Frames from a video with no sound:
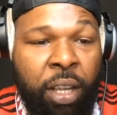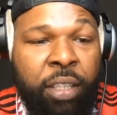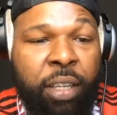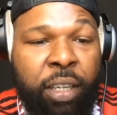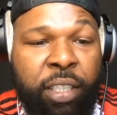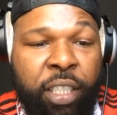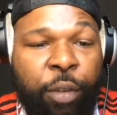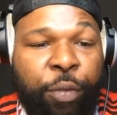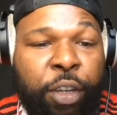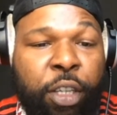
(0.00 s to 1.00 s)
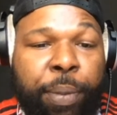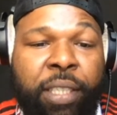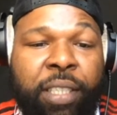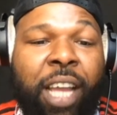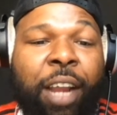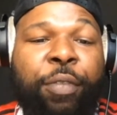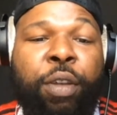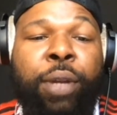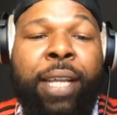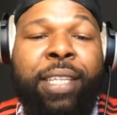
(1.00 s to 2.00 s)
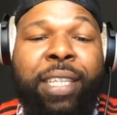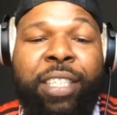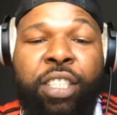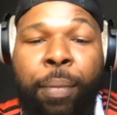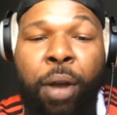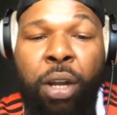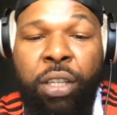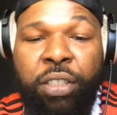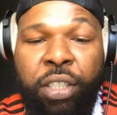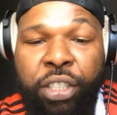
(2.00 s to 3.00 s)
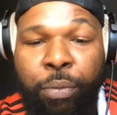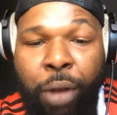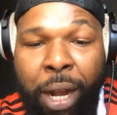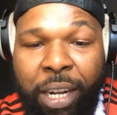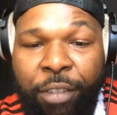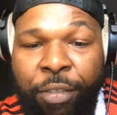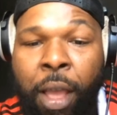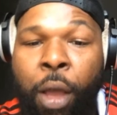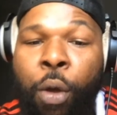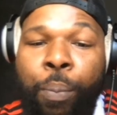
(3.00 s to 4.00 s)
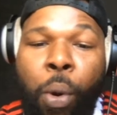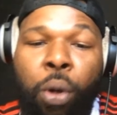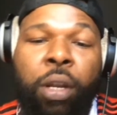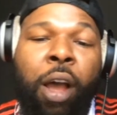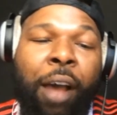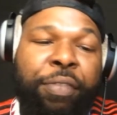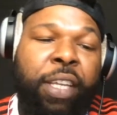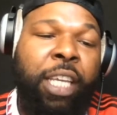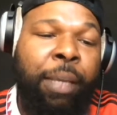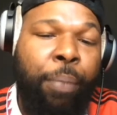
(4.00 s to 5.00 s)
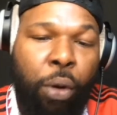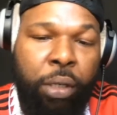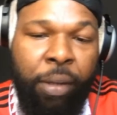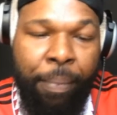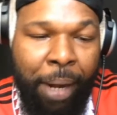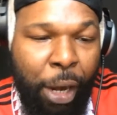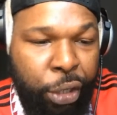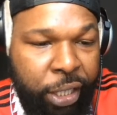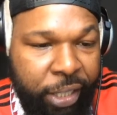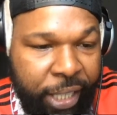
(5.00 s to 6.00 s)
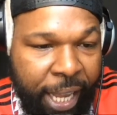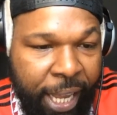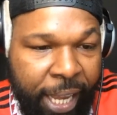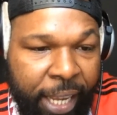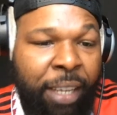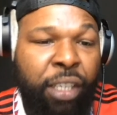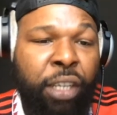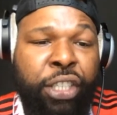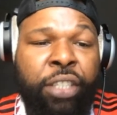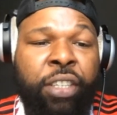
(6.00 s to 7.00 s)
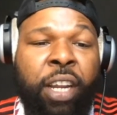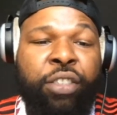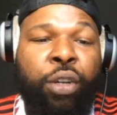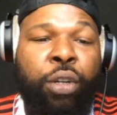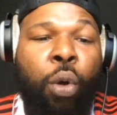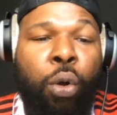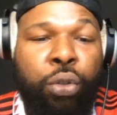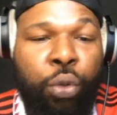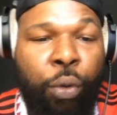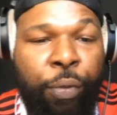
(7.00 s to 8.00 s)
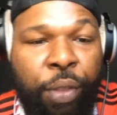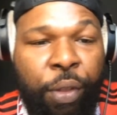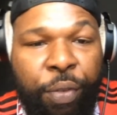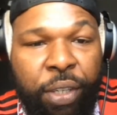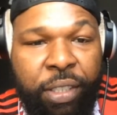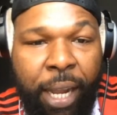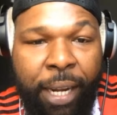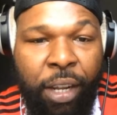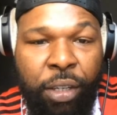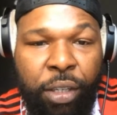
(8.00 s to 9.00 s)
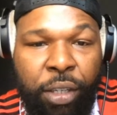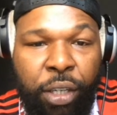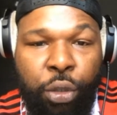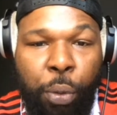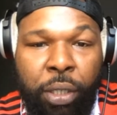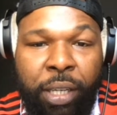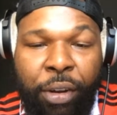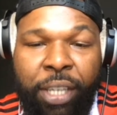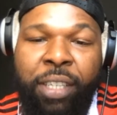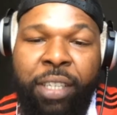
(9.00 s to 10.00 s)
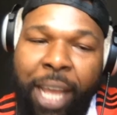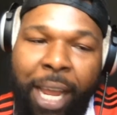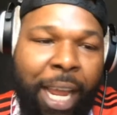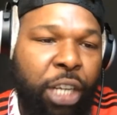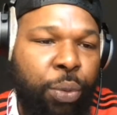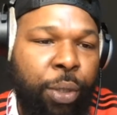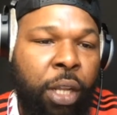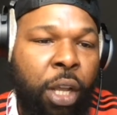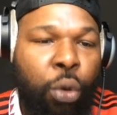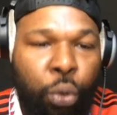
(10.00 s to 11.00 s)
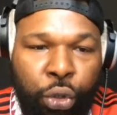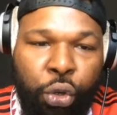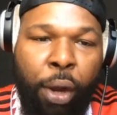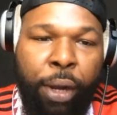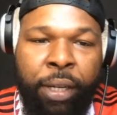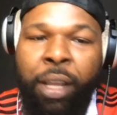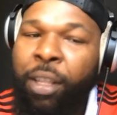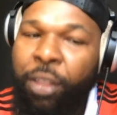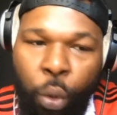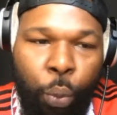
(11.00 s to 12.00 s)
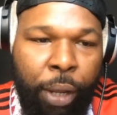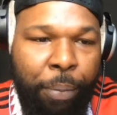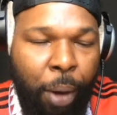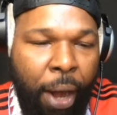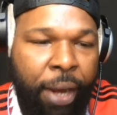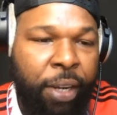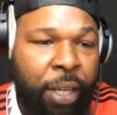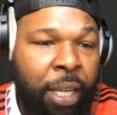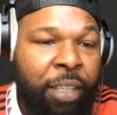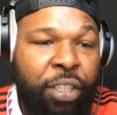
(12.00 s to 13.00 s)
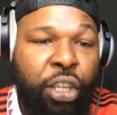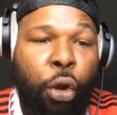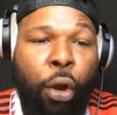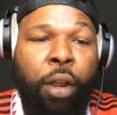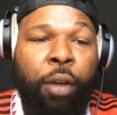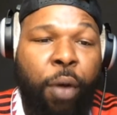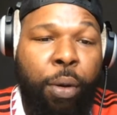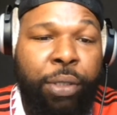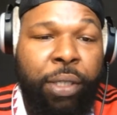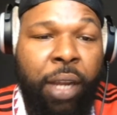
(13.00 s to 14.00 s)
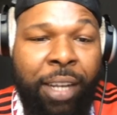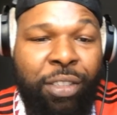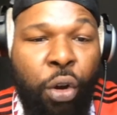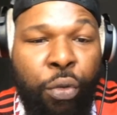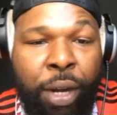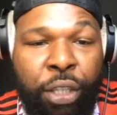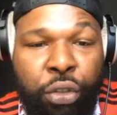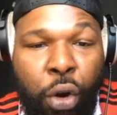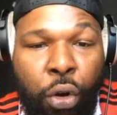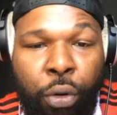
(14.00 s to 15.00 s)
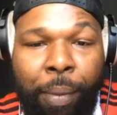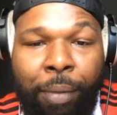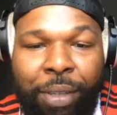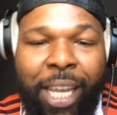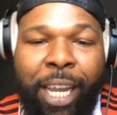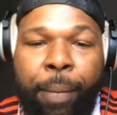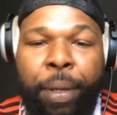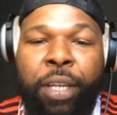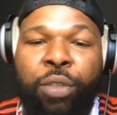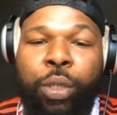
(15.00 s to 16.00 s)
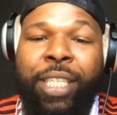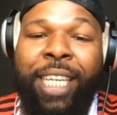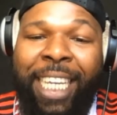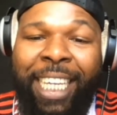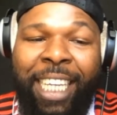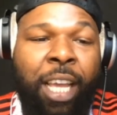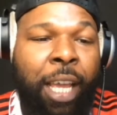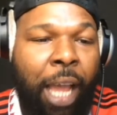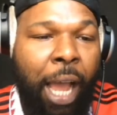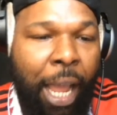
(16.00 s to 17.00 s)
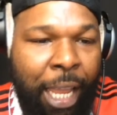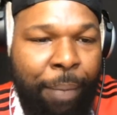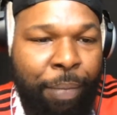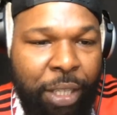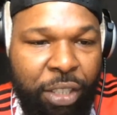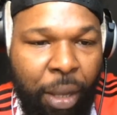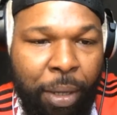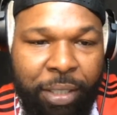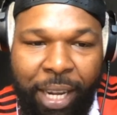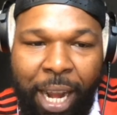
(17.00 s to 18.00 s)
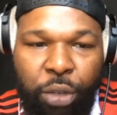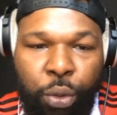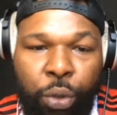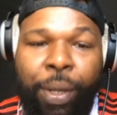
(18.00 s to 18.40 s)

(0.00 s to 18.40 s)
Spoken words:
Zirkzee is the first player to sign for United this summer under Sir Jim Ratcliffe, after he bought the minority stake. The Dutch international is also the first signing under the new sporting director, Dan Ashworth, who joined the week prior. Securing a forward to enhance our already strong group of attacking players was key aim this summer, said Ashworth.